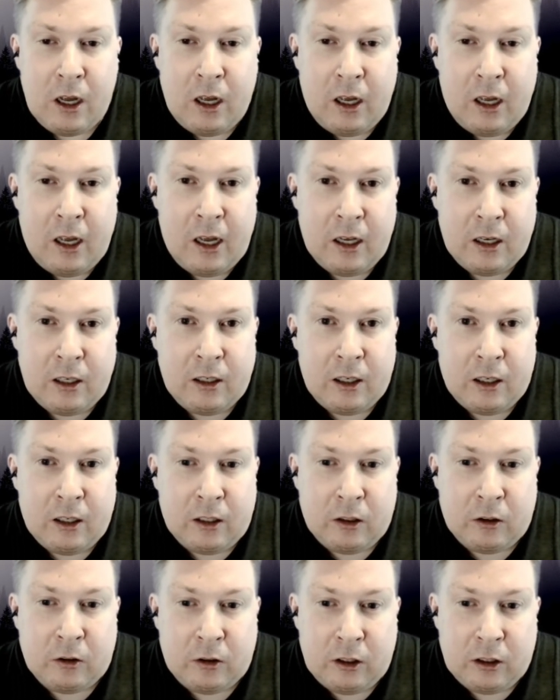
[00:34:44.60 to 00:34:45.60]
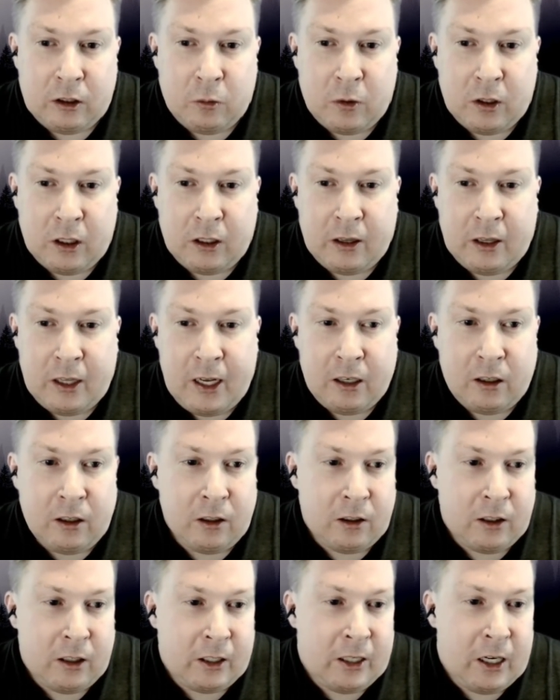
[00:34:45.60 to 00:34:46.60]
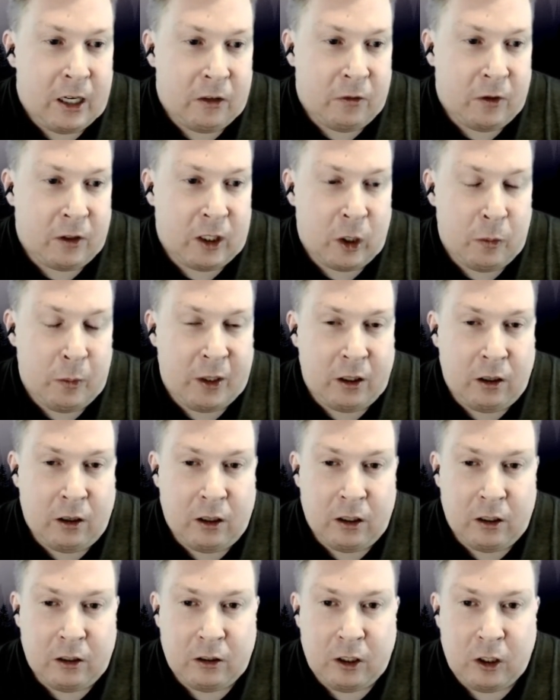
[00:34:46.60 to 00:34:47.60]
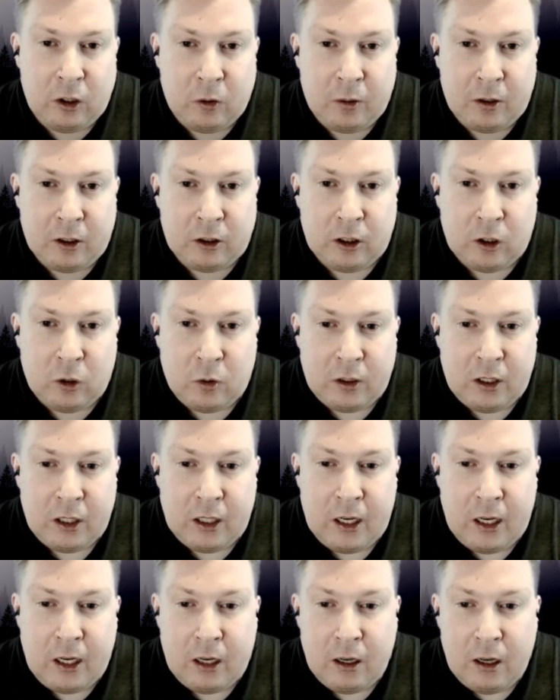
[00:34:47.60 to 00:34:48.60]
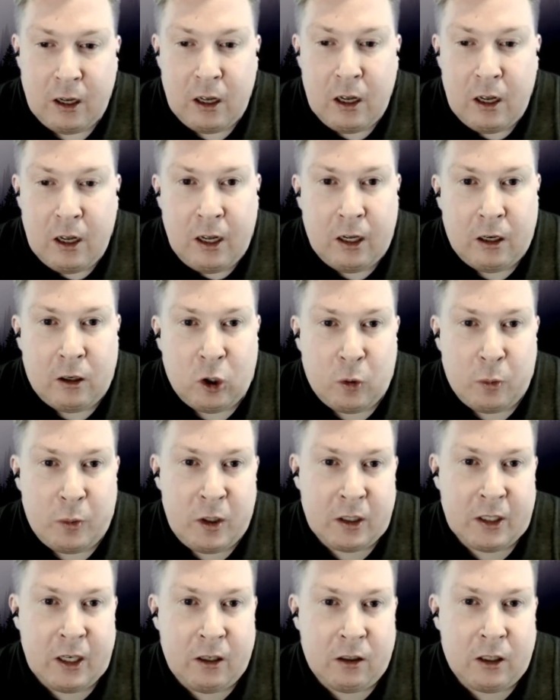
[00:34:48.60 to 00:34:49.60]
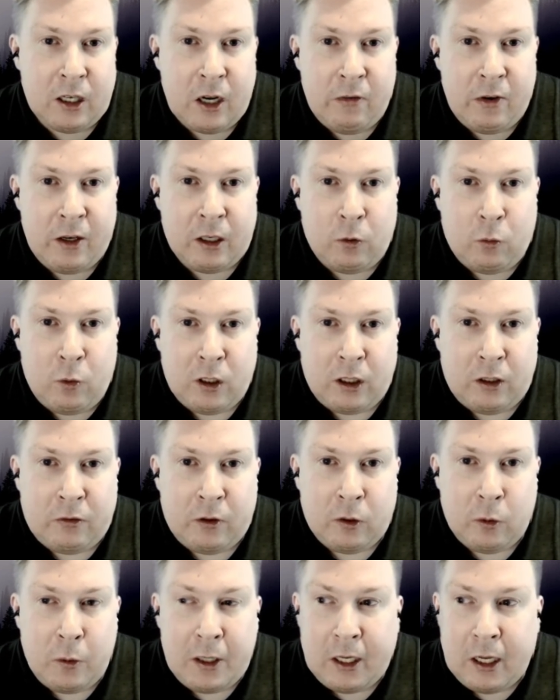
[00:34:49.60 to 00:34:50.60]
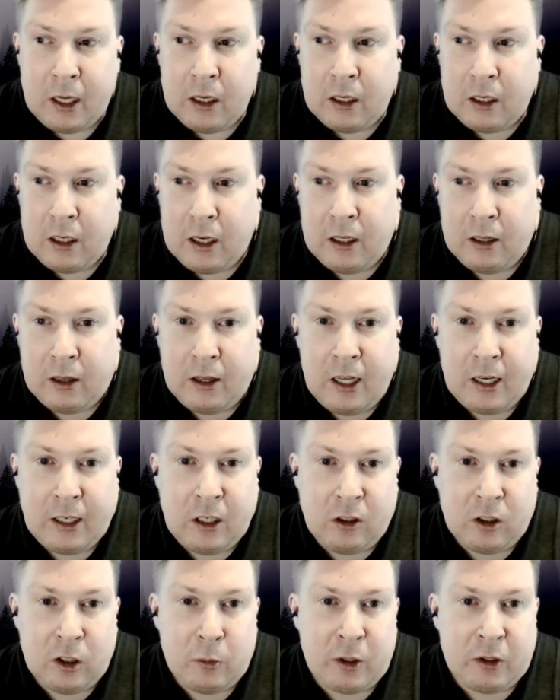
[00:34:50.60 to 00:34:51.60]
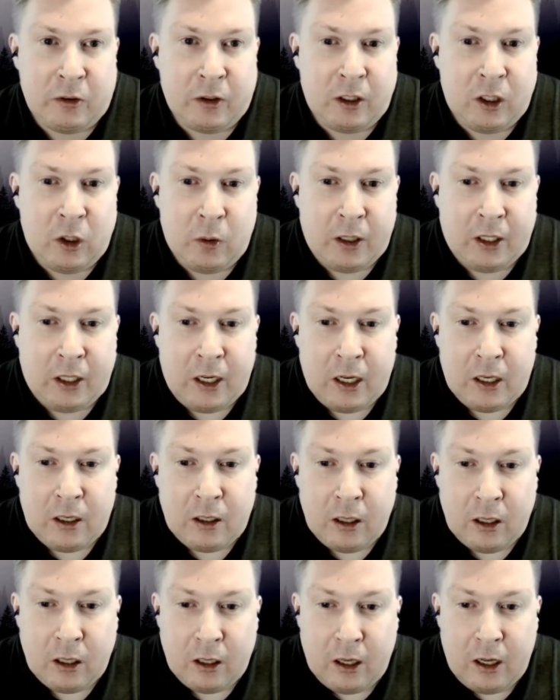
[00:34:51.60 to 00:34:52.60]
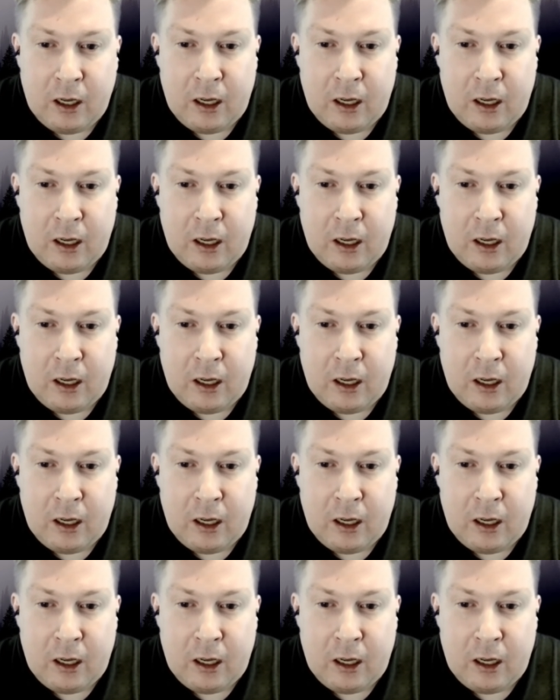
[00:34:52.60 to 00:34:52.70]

And just want to thank her again for coming on to the show today. And hope you guys are having a wonderful weekend. And thank you so much for tuning in.